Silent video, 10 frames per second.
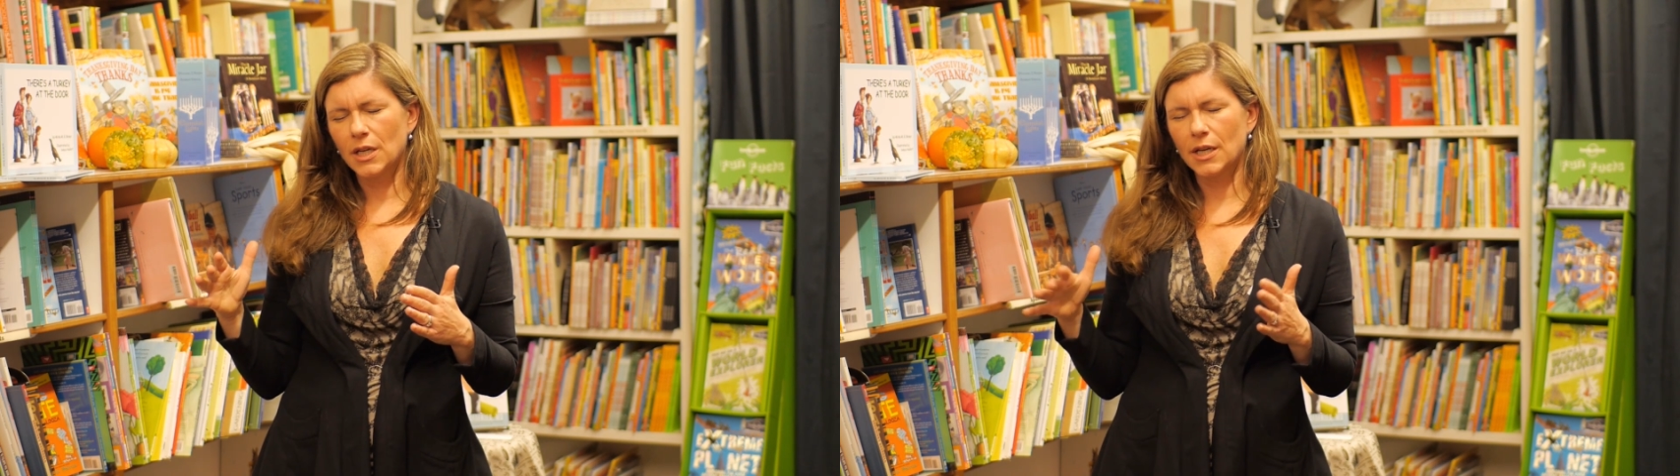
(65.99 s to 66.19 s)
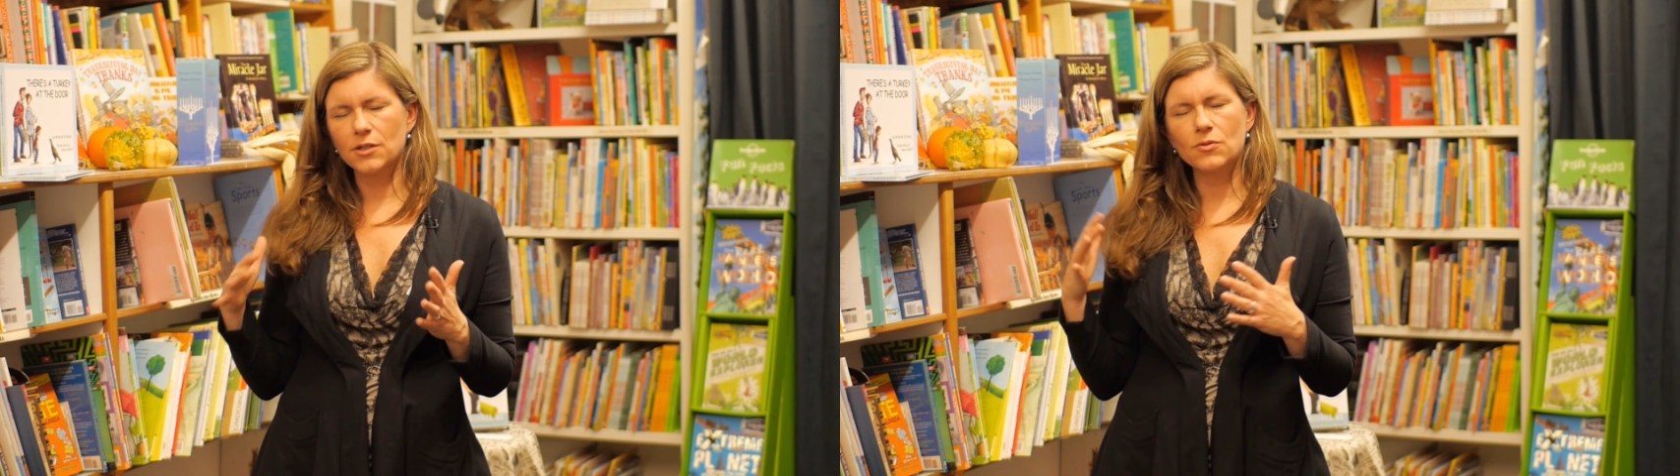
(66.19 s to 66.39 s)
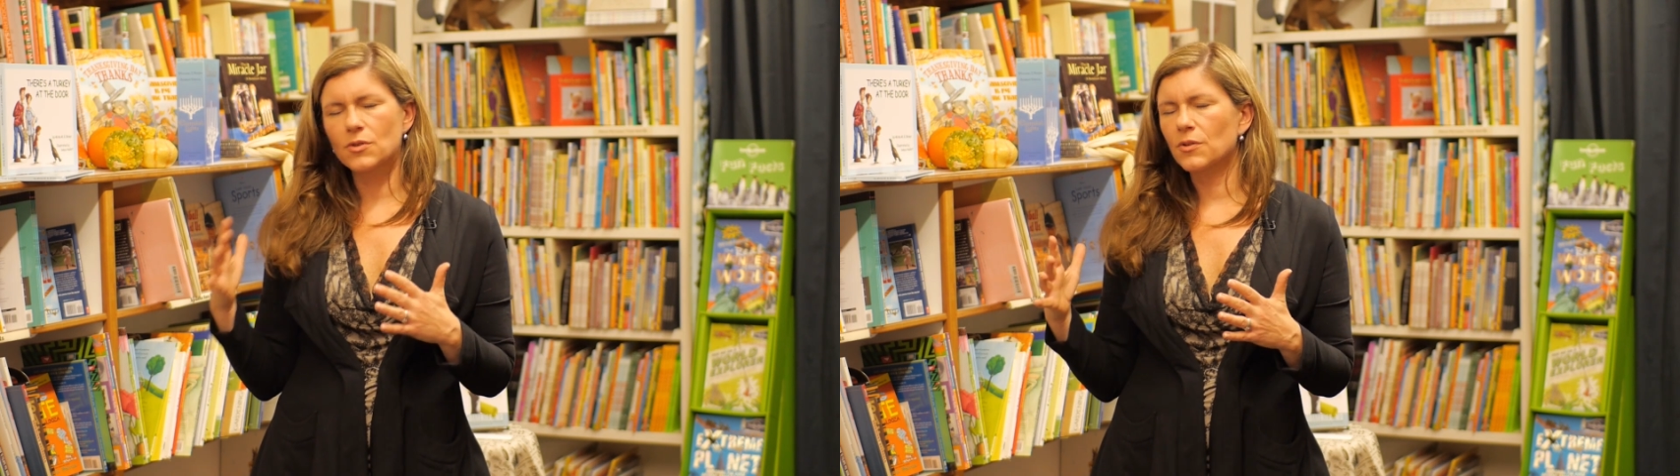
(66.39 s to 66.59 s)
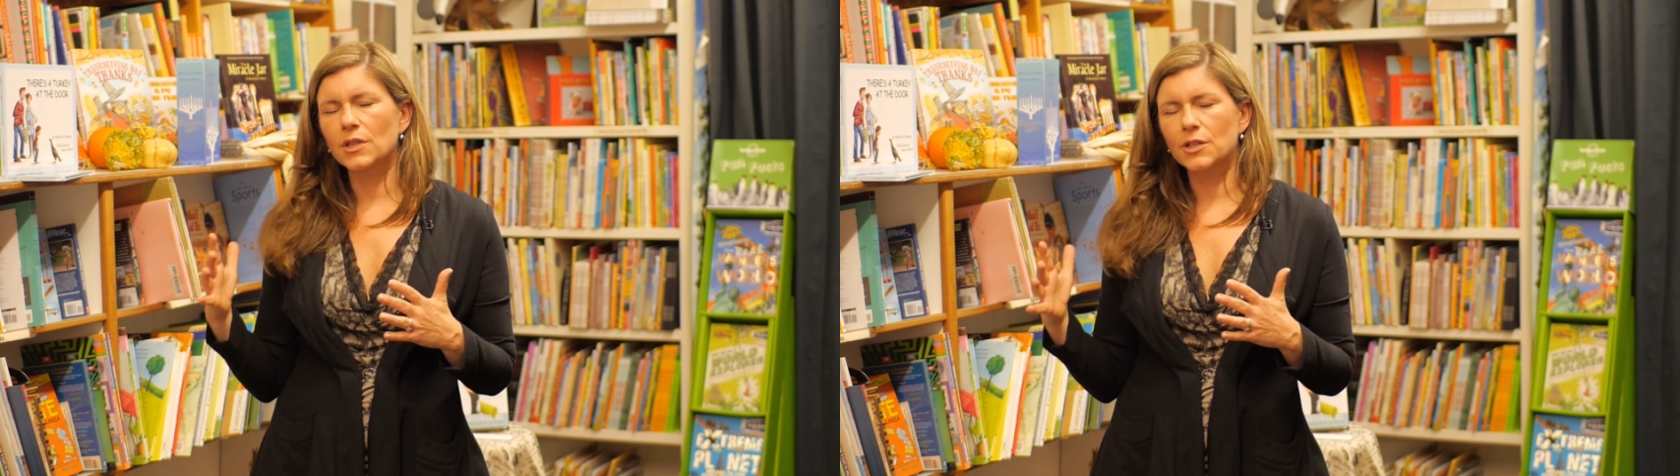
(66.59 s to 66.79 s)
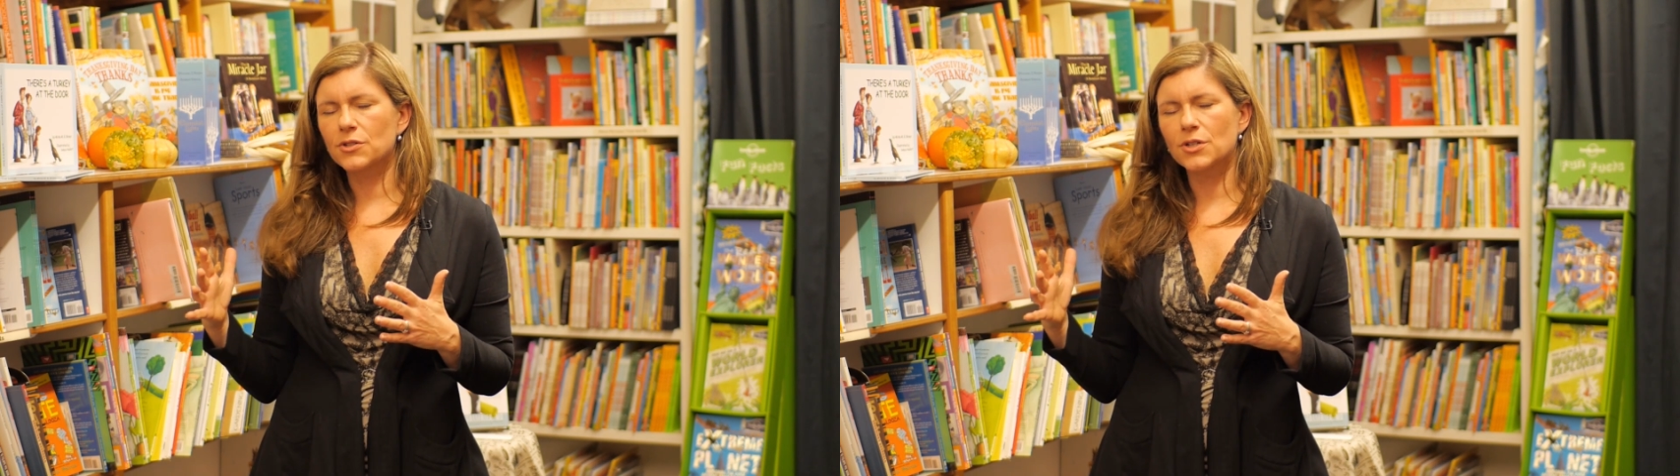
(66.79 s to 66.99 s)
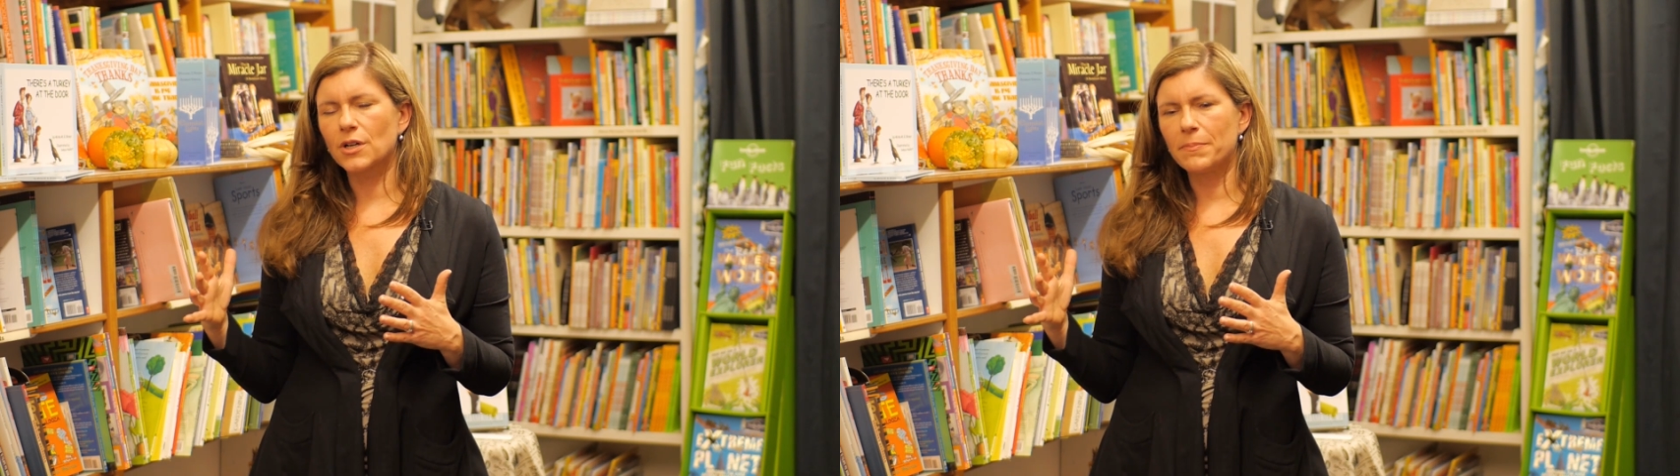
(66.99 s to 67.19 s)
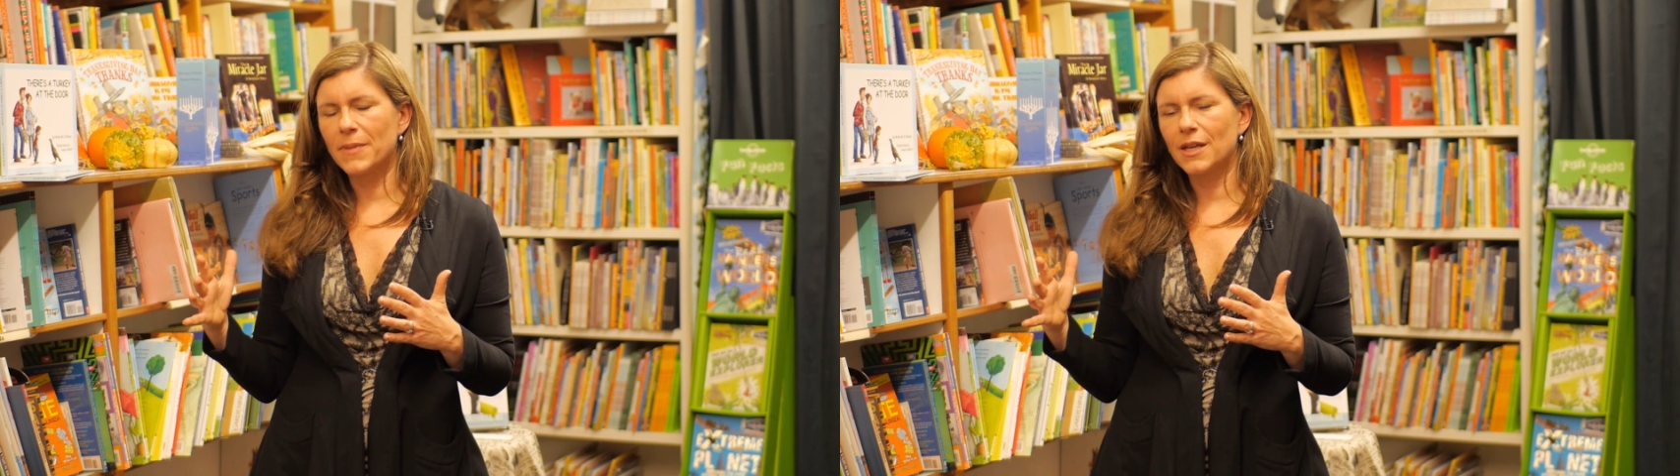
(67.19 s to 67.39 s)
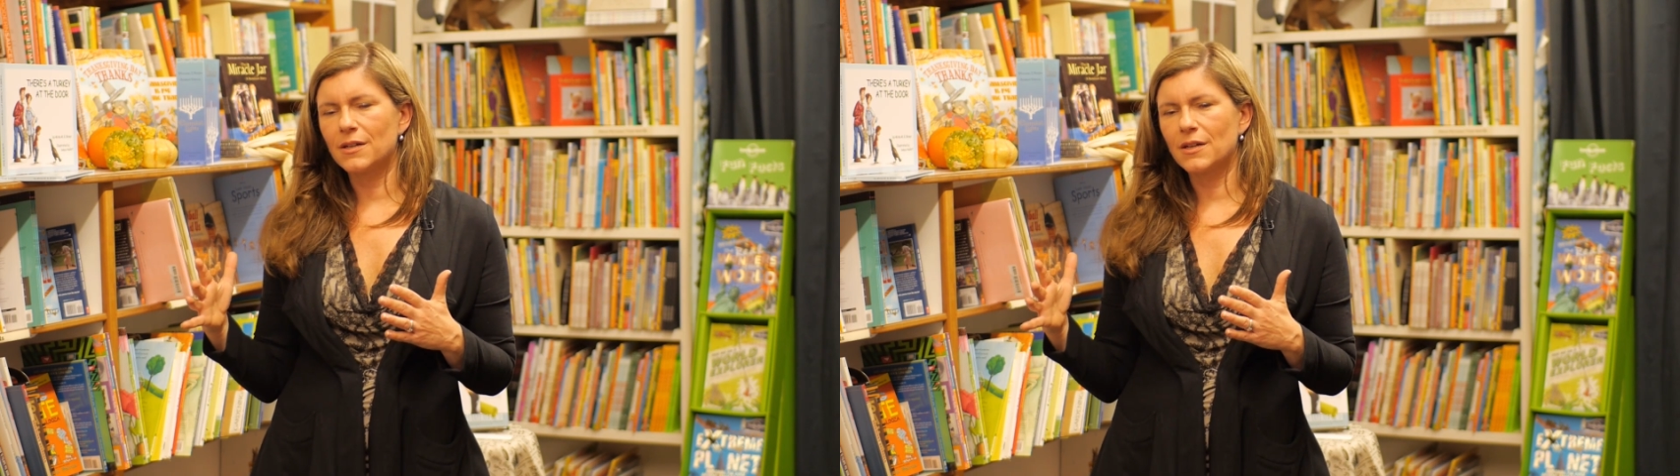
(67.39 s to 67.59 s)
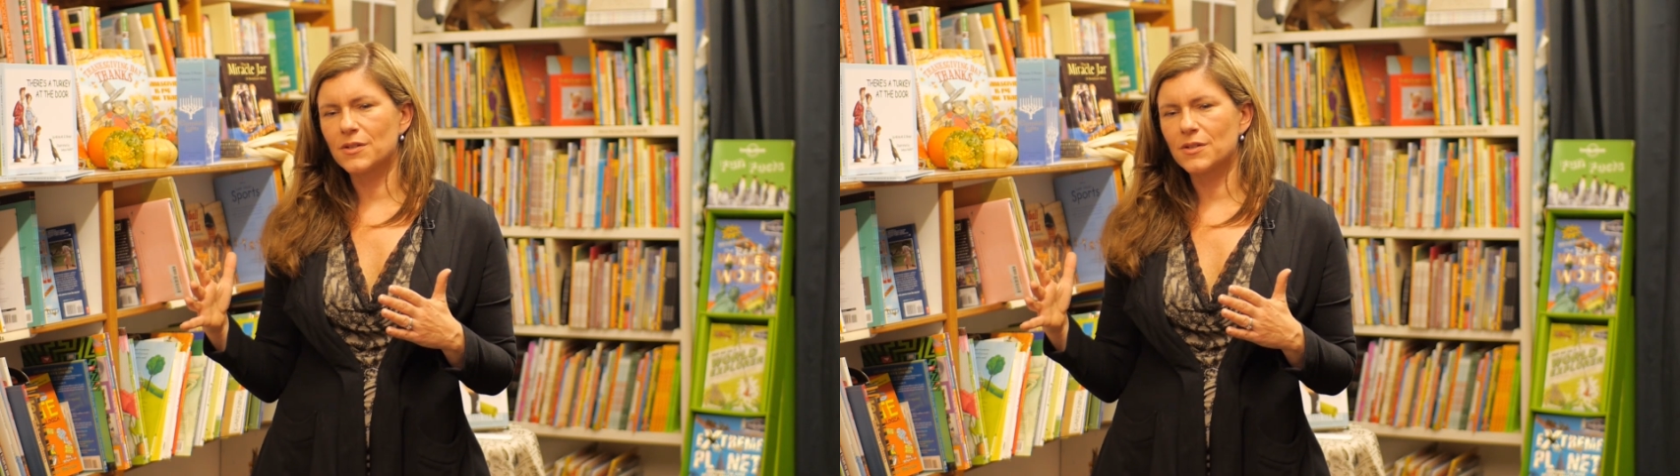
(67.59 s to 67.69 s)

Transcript: and I don't know the literature on men